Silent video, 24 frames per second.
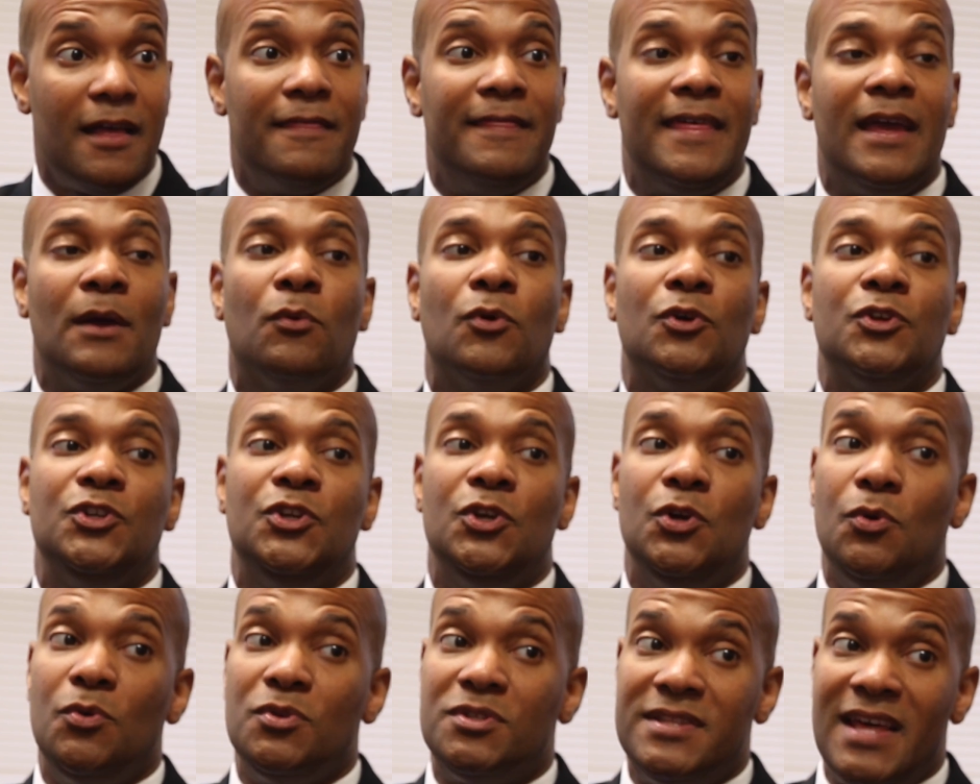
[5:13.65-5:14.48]
They will
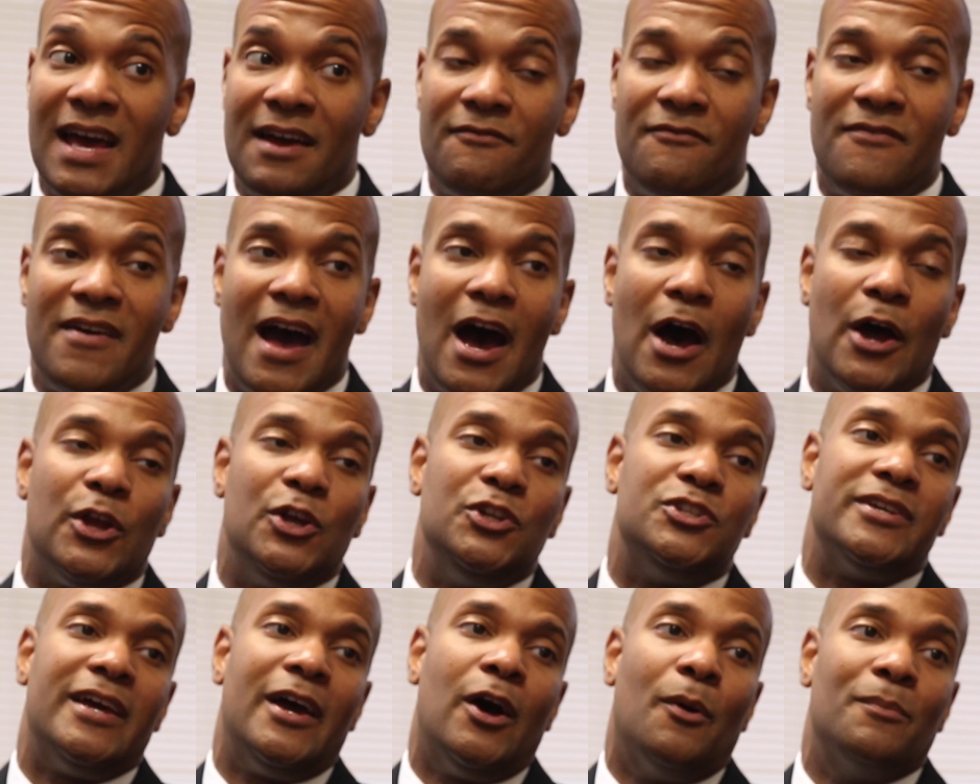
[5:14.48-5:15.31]
use that value
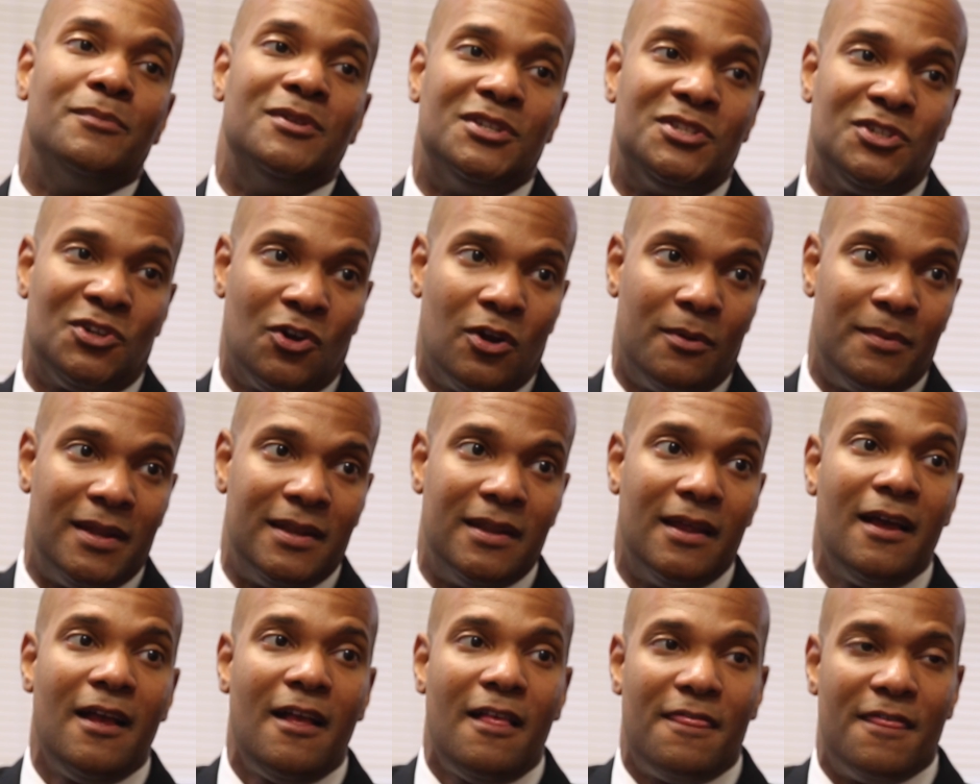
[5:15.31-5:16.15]
to help
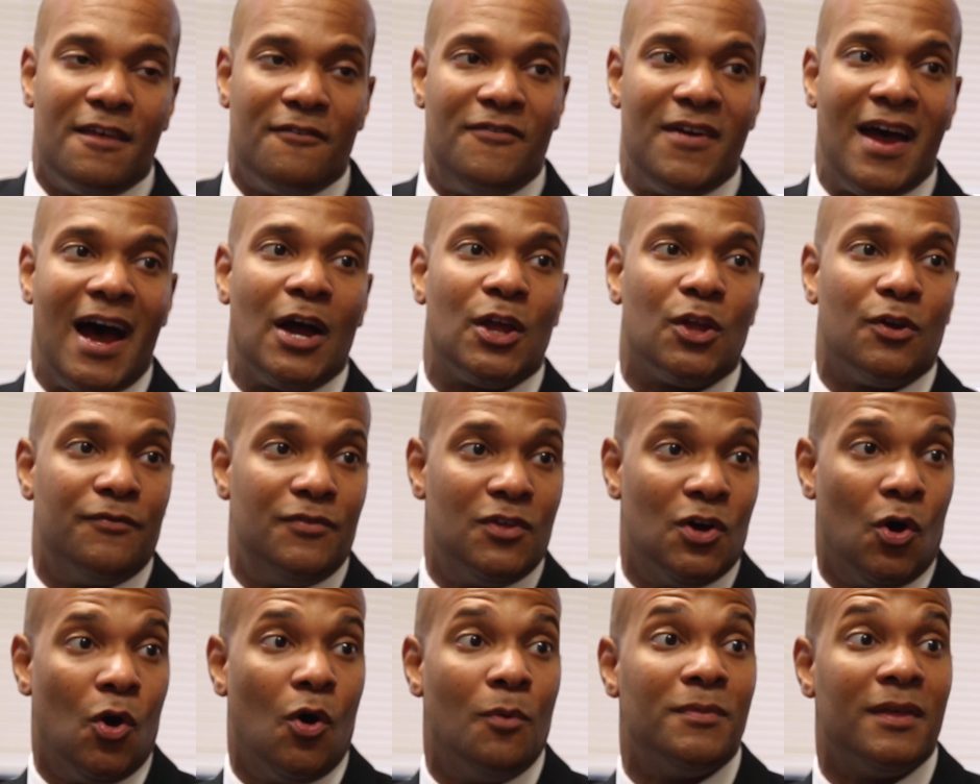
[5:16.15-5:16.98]
determine the value of
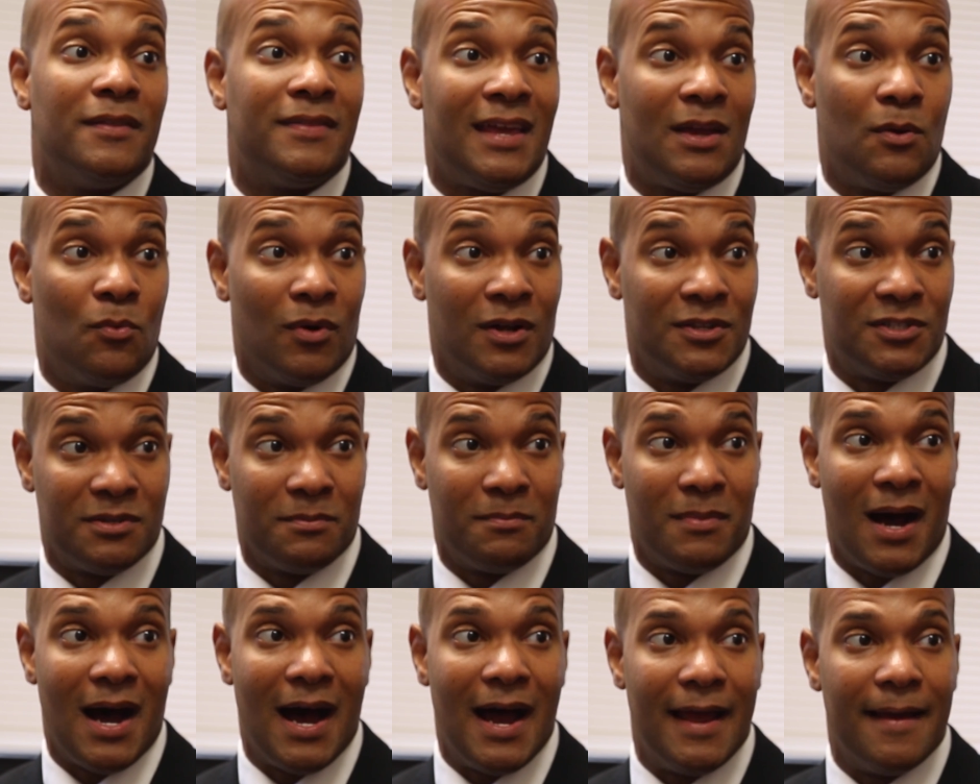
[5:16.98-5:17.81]
the home that they want to
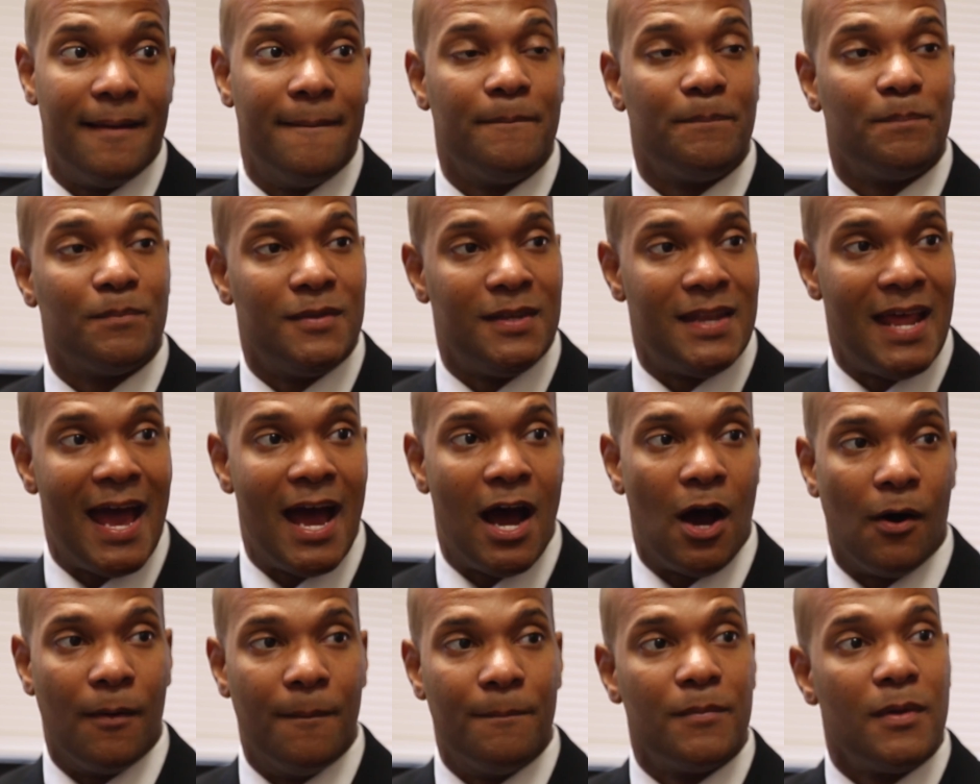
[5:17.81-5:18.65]
buy.
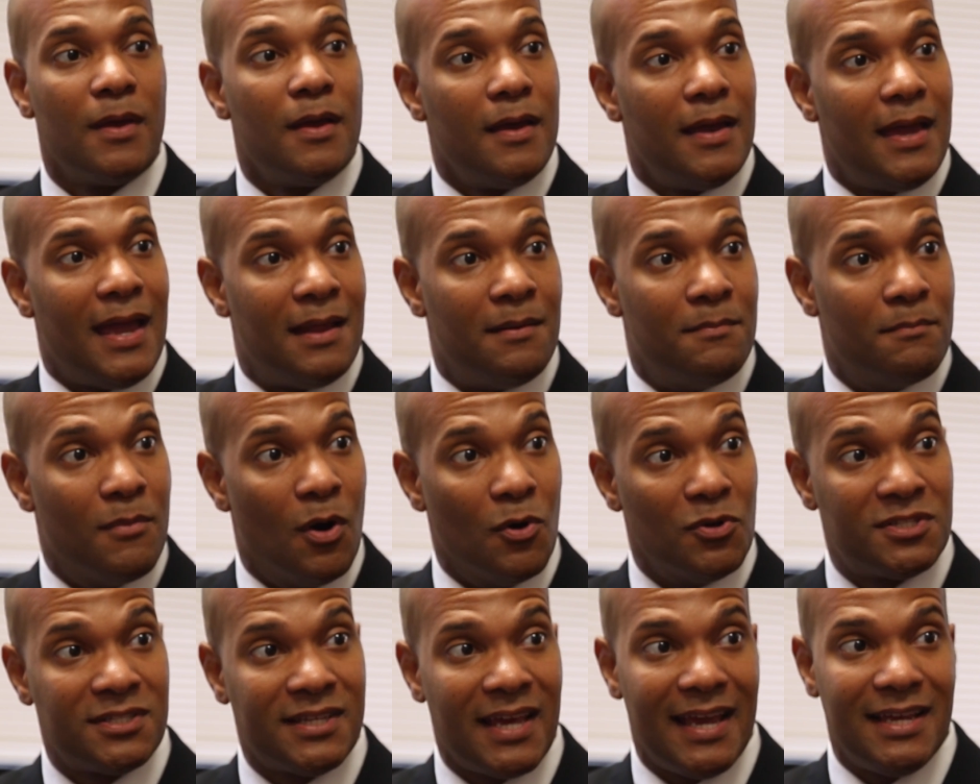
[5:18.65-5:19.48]
Now, in
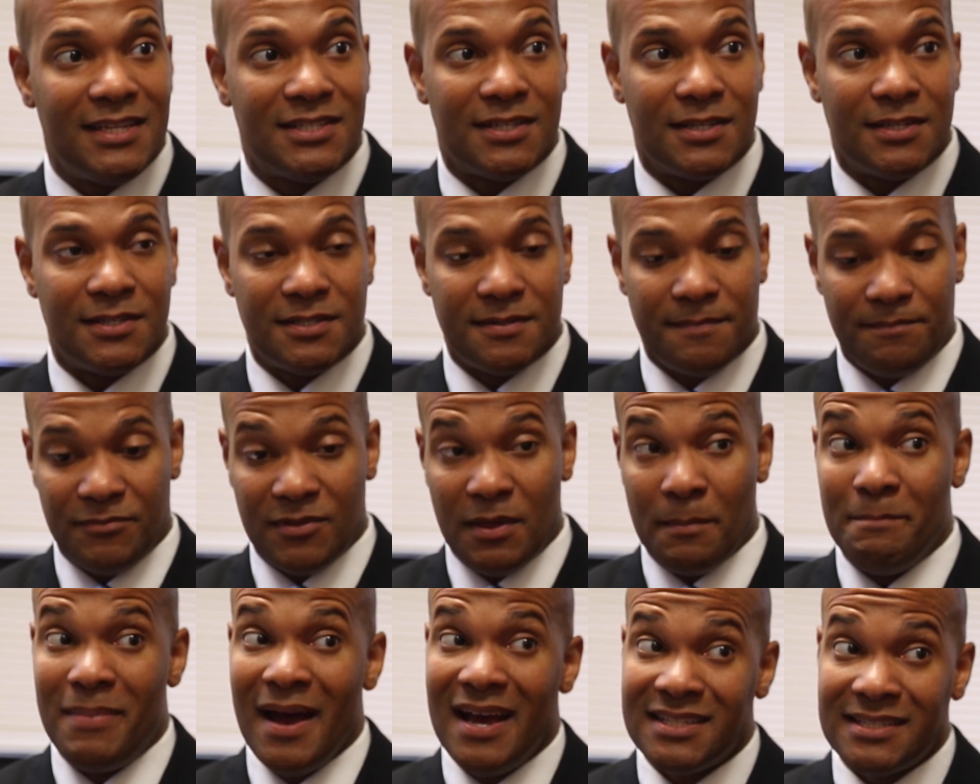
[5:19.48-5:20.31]
most cases,
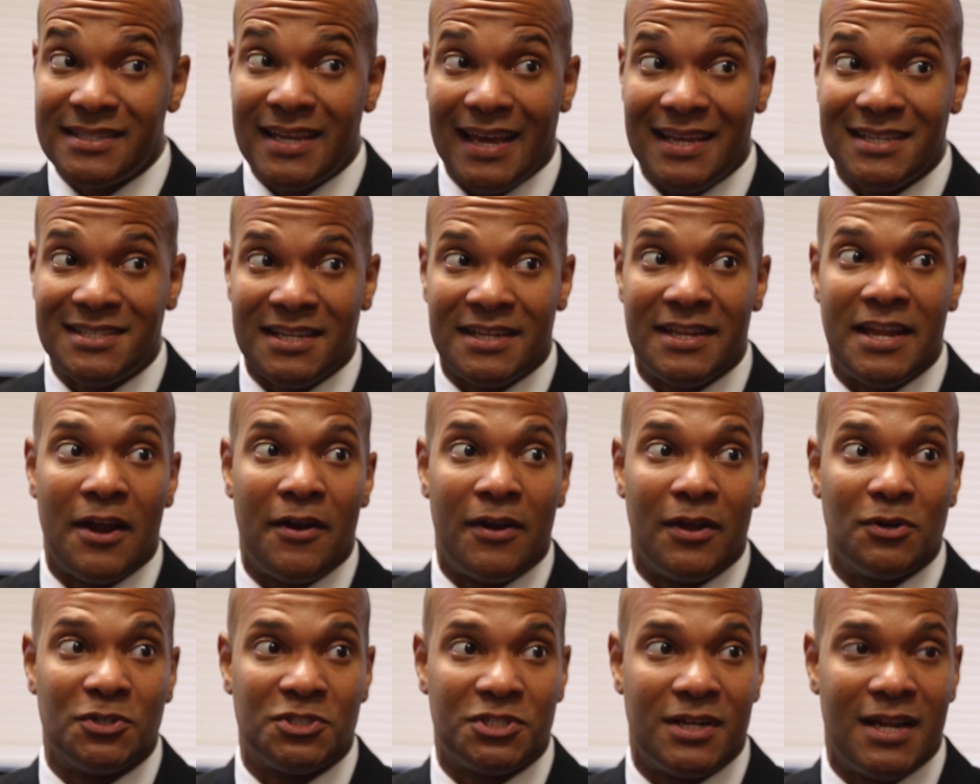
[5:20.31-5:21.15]
the best case
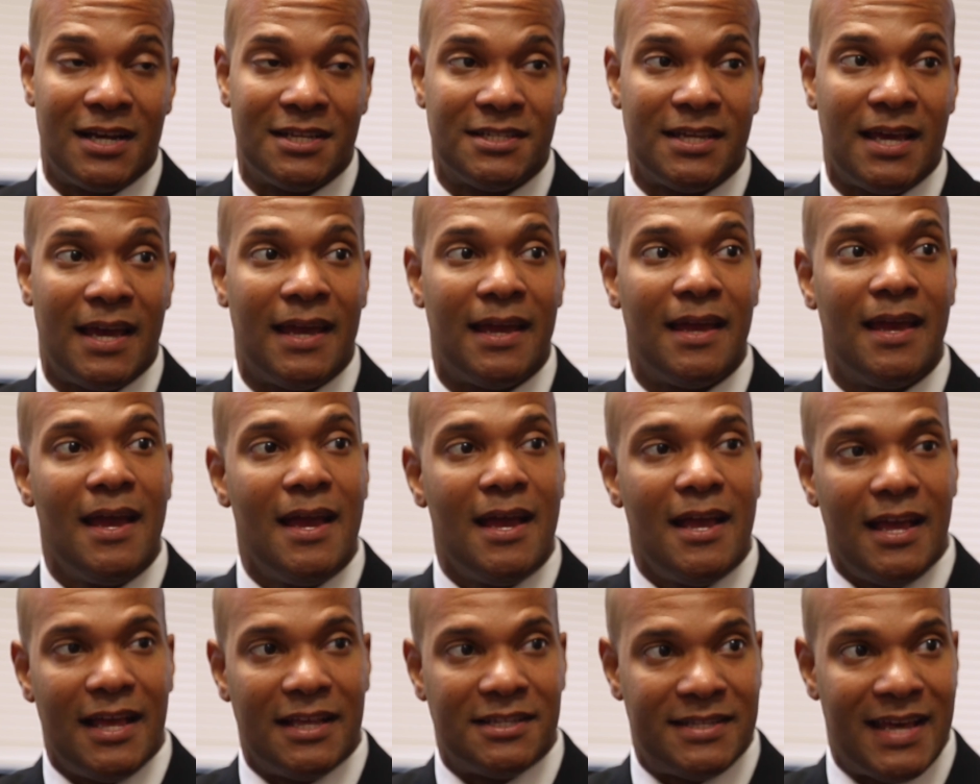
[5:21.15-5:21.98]
scenario, should I say,
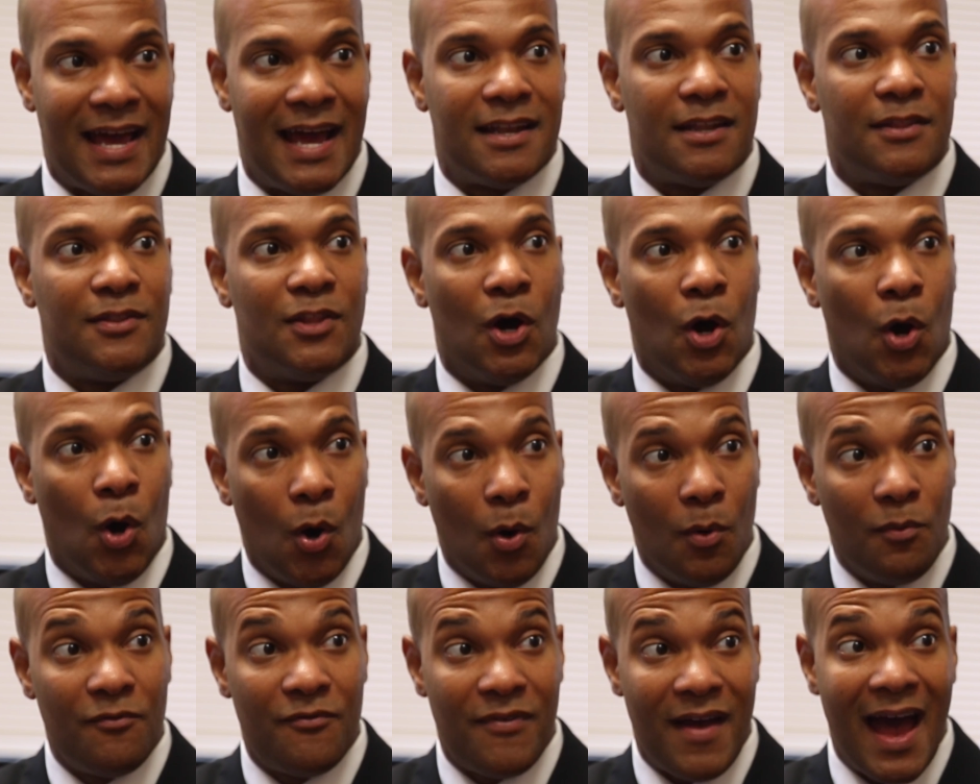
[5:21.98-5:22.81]
is that the
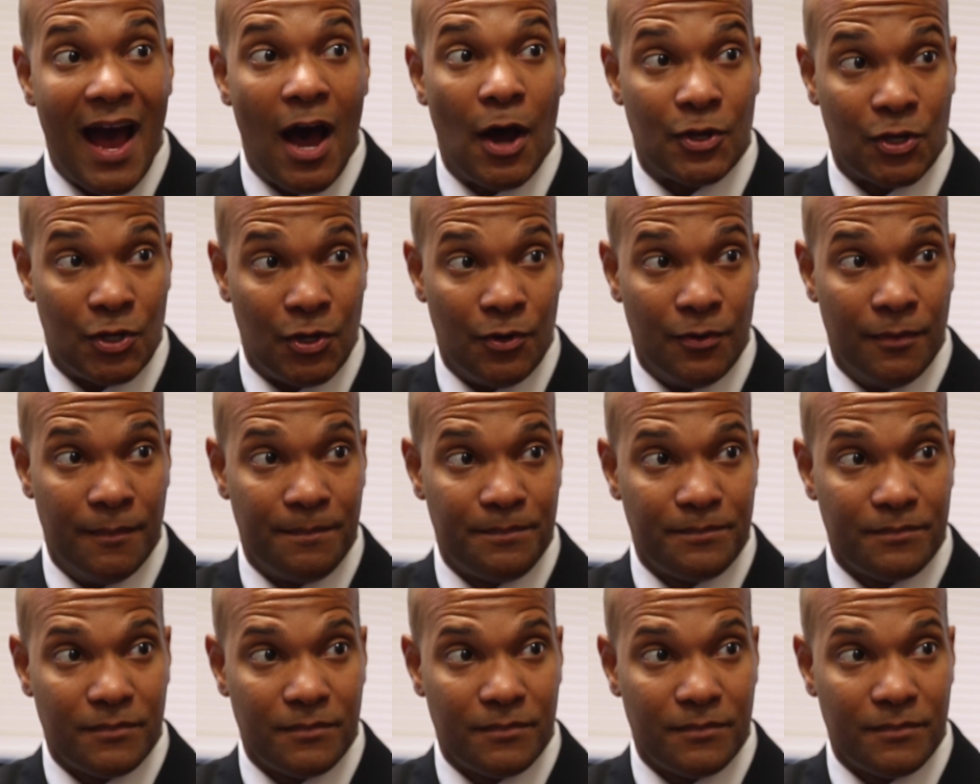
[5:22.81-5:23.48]
home value,